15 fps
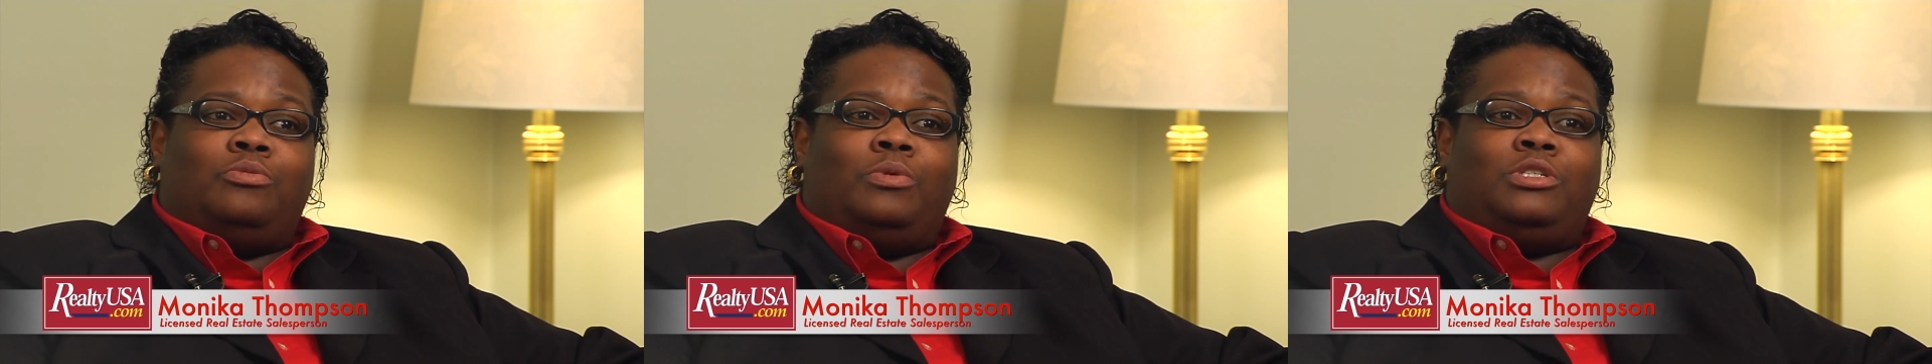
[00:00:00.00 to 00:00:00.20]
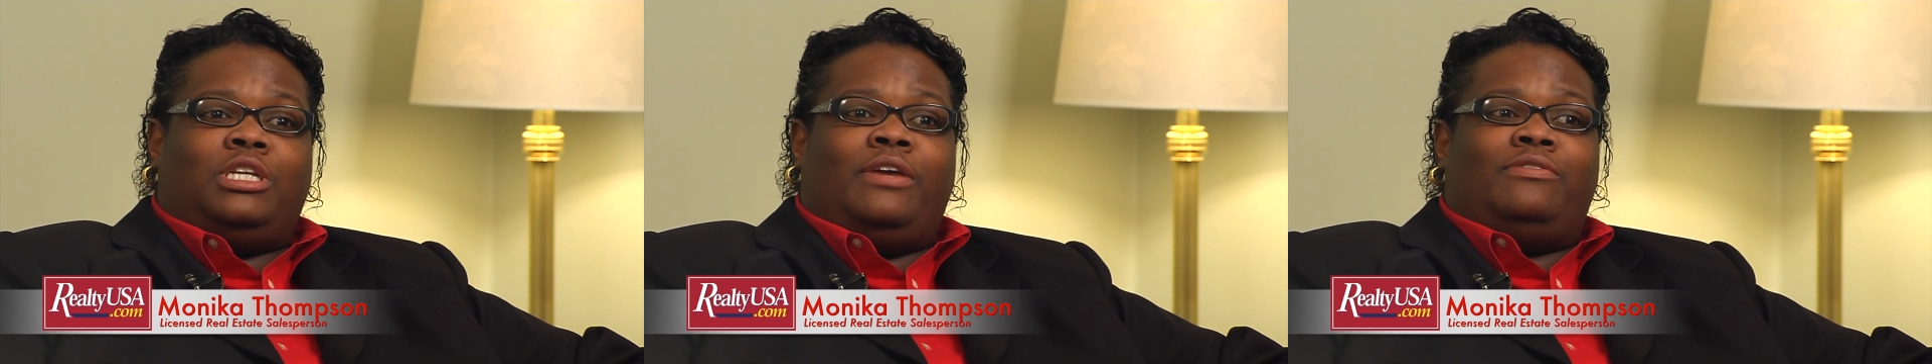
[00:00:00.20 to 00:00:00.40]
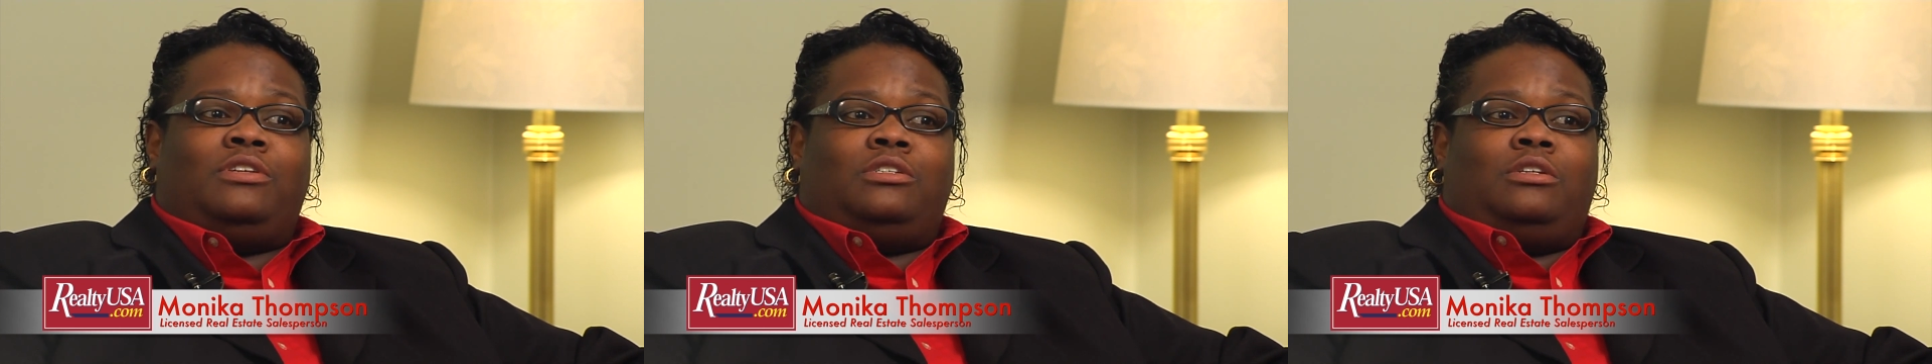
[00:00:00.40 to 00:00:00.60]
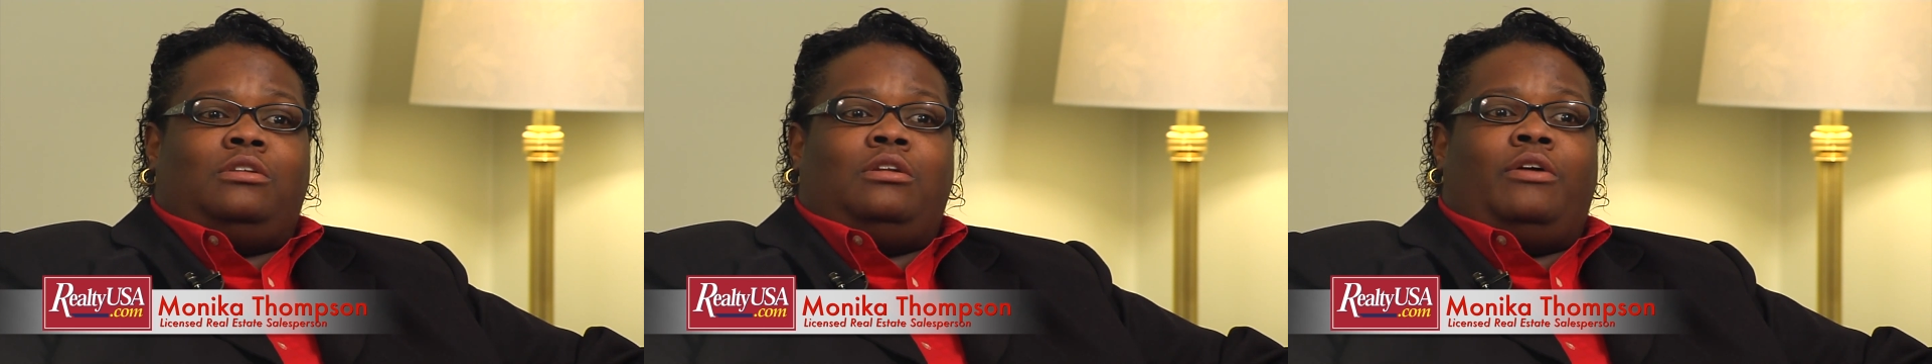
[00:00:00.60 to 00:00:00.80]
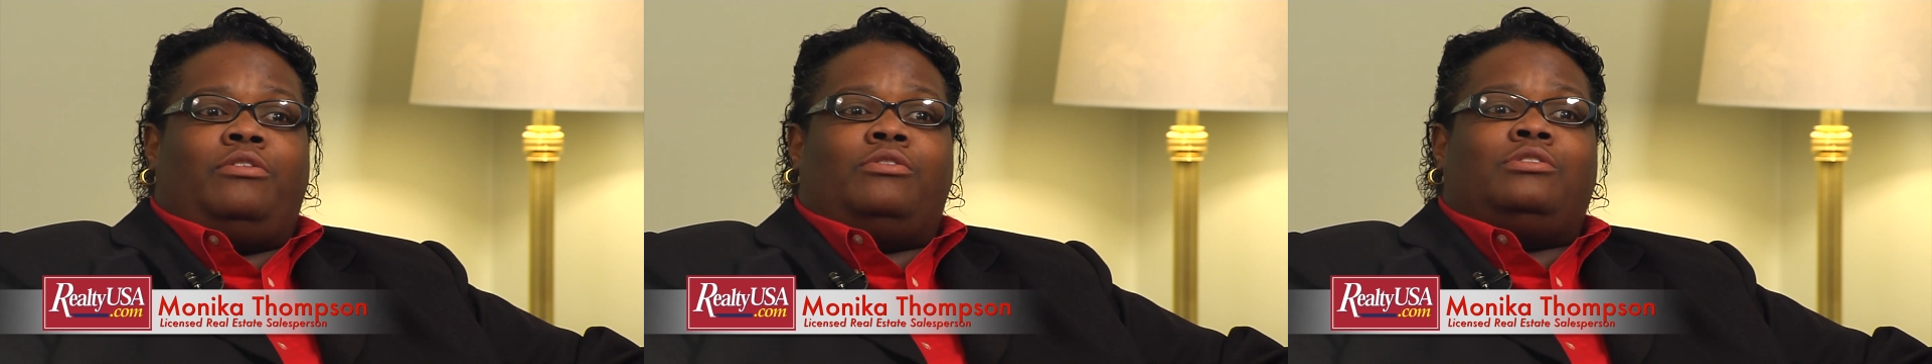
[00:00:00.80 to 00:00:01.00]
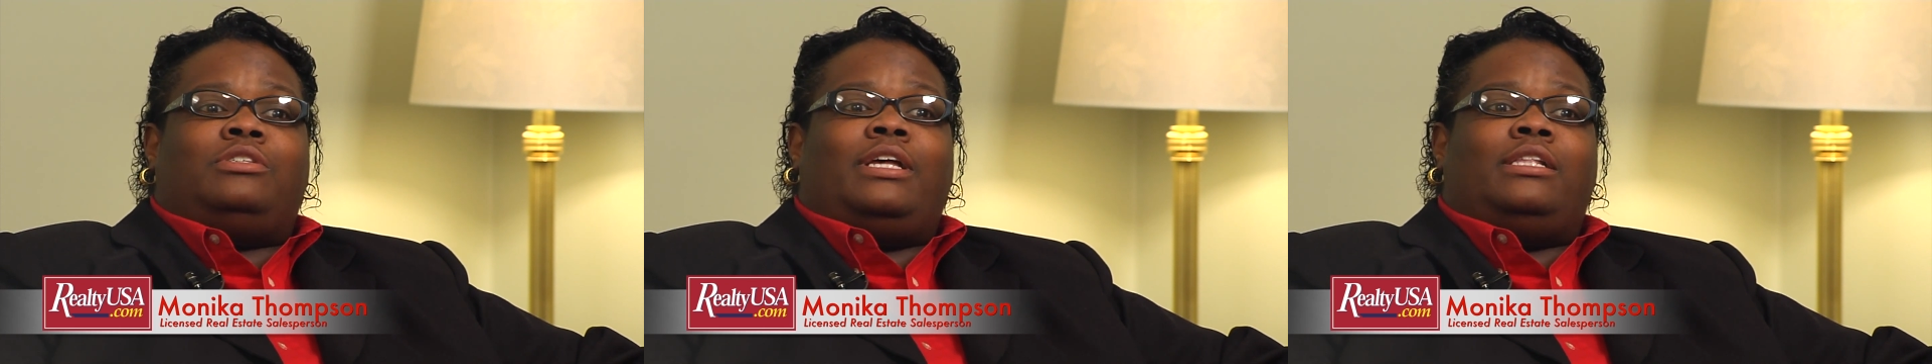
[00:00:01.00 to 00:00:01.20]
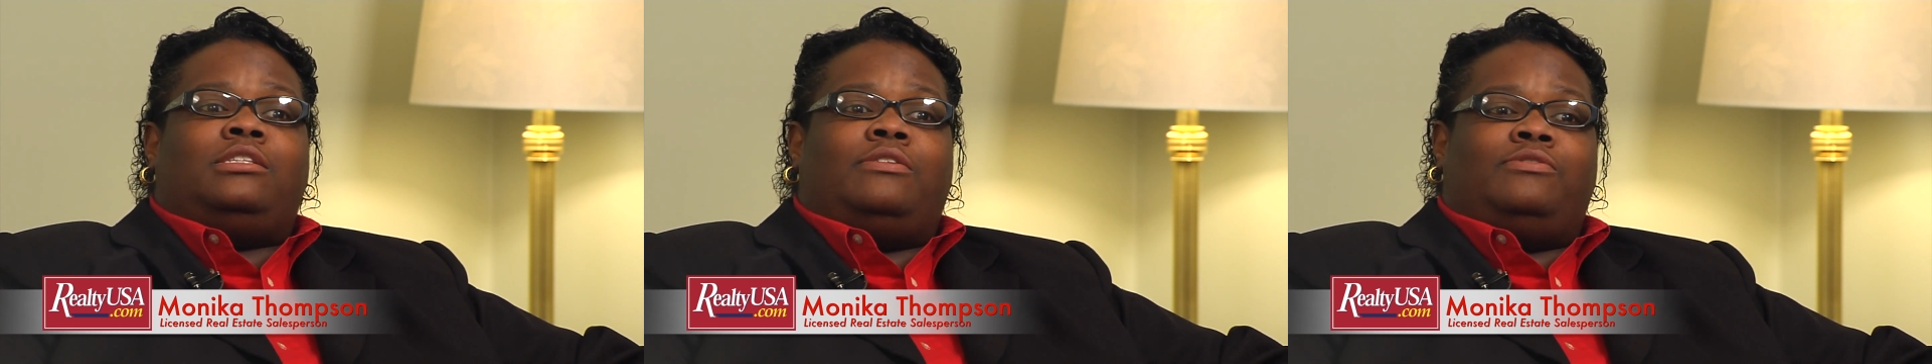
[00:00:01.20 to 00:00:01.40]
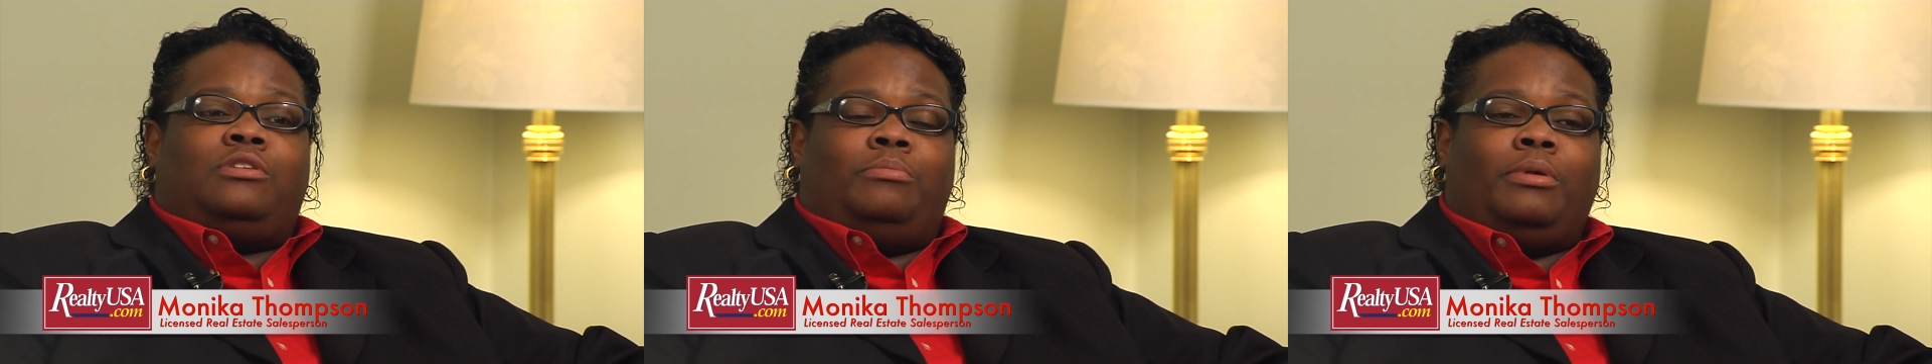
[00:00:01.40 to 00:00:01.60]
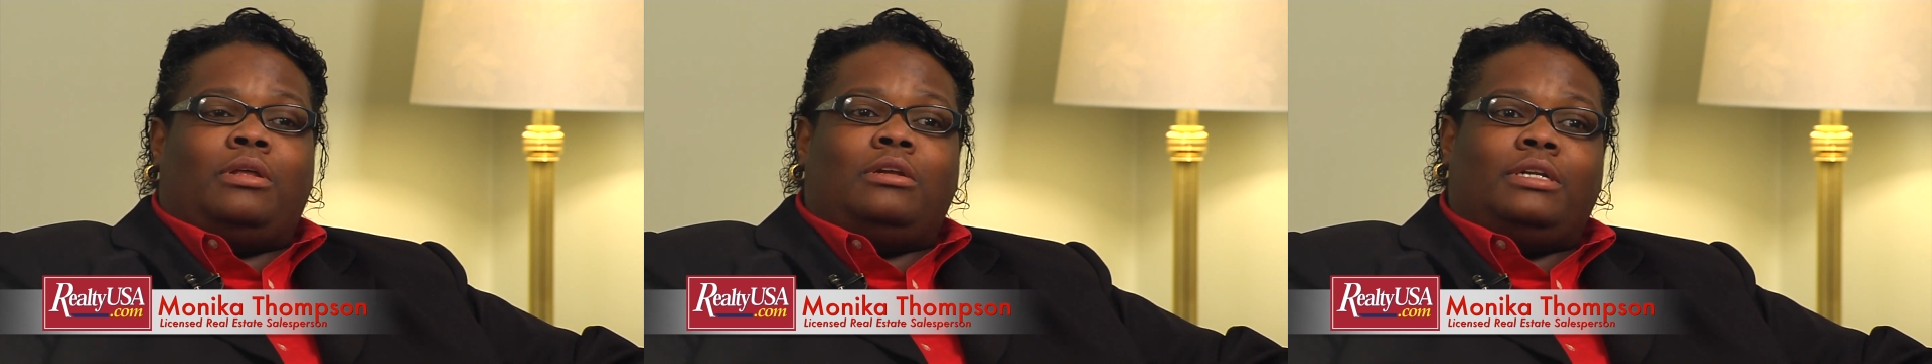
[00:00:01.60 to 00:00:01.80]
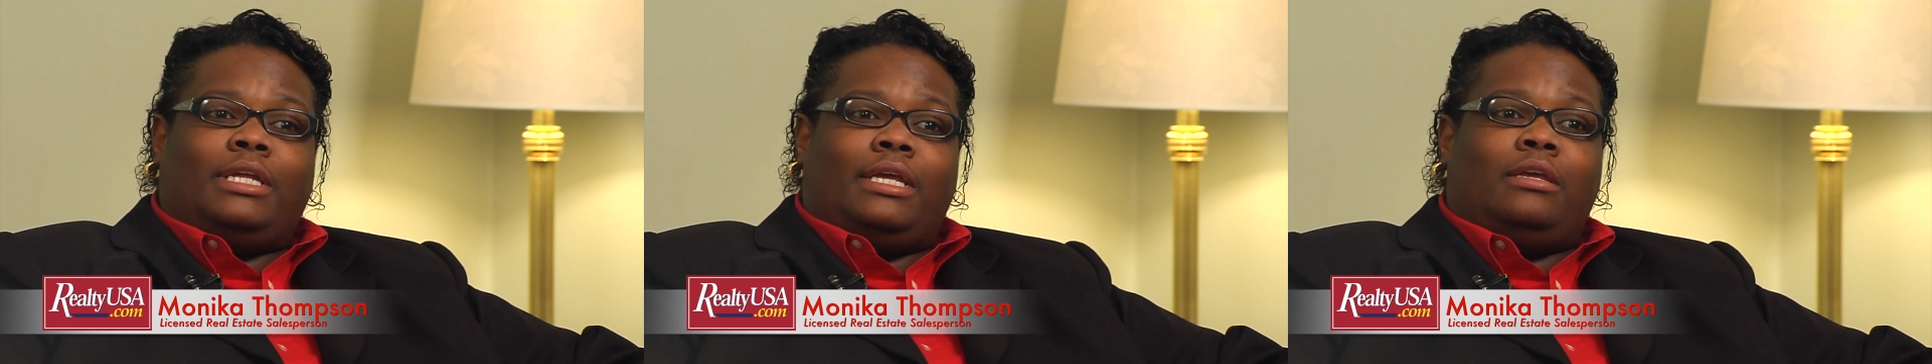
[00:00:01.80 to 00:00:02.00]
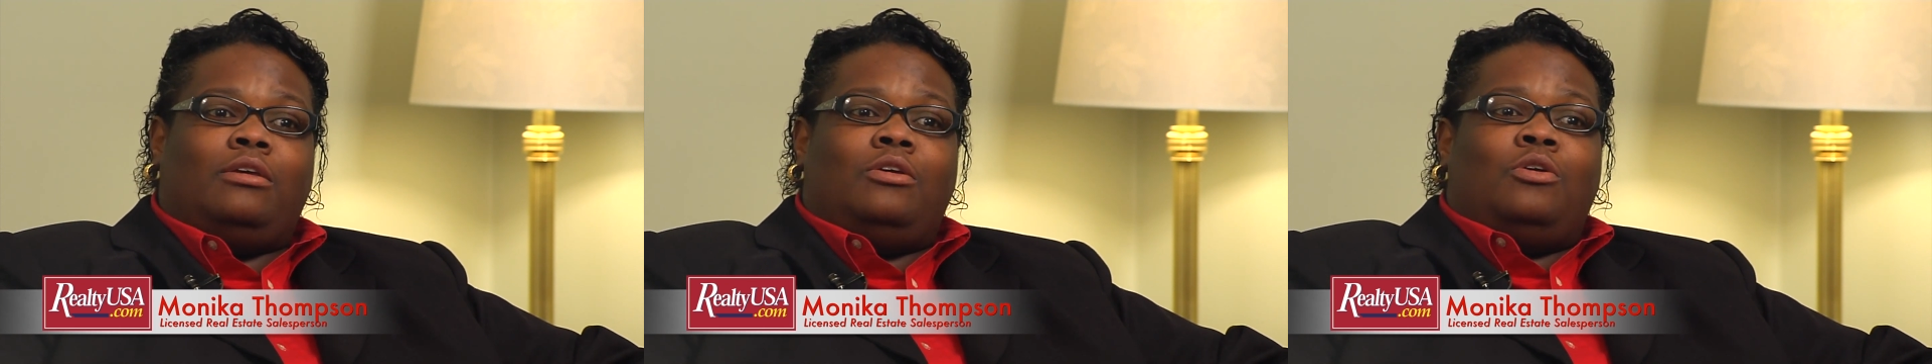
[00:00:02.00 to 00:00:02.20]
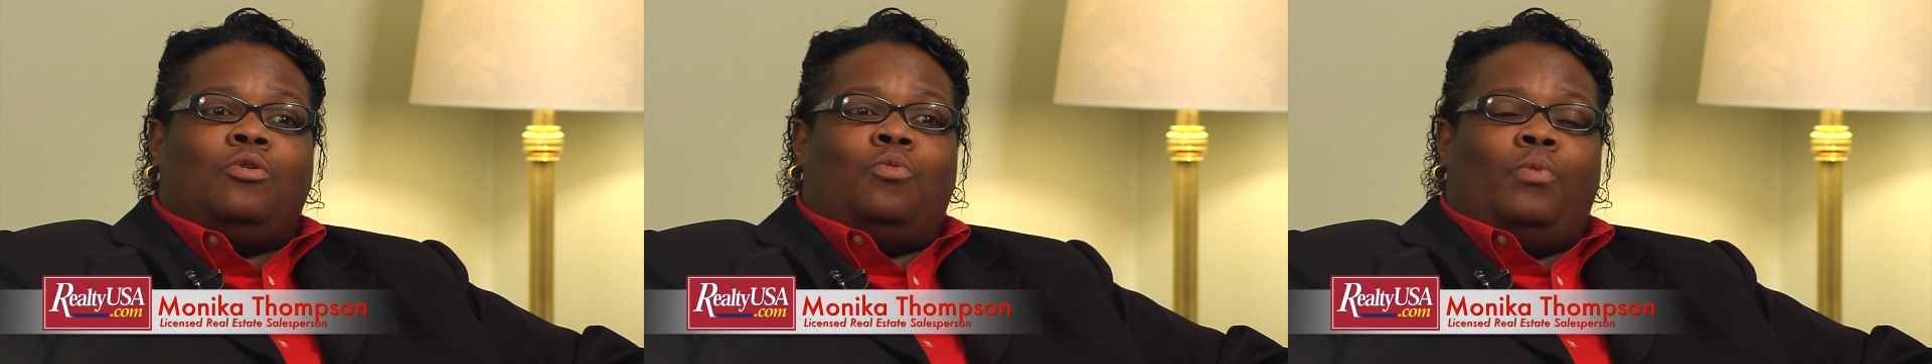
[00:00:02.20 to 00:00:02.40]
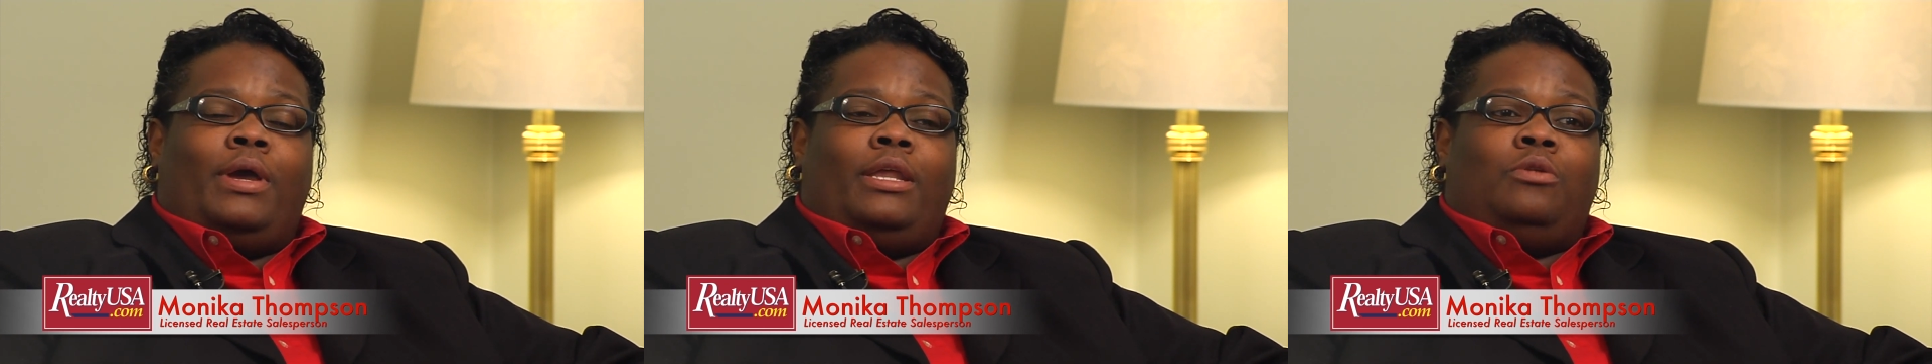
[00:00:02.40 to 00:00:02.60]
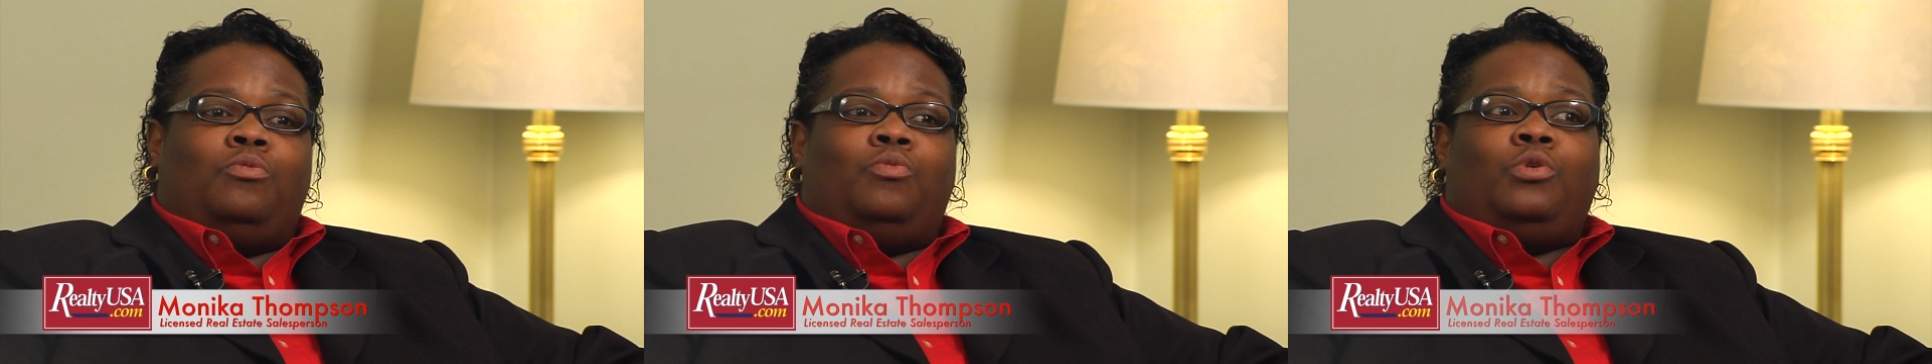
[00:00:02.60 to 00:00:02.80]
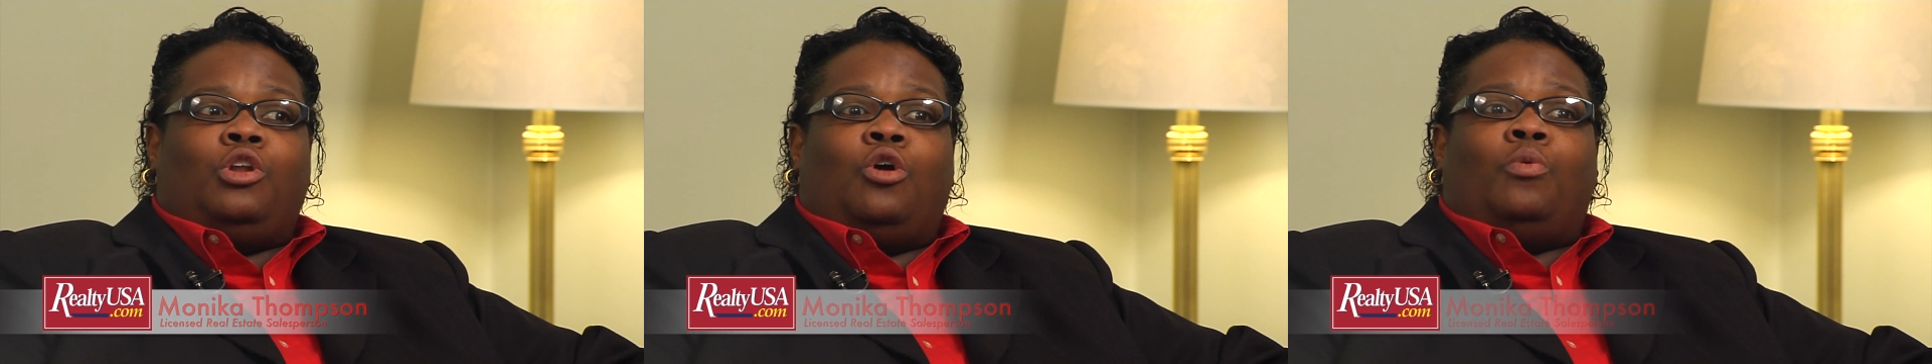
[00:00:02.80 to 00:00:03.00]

which gives us another sense of stability when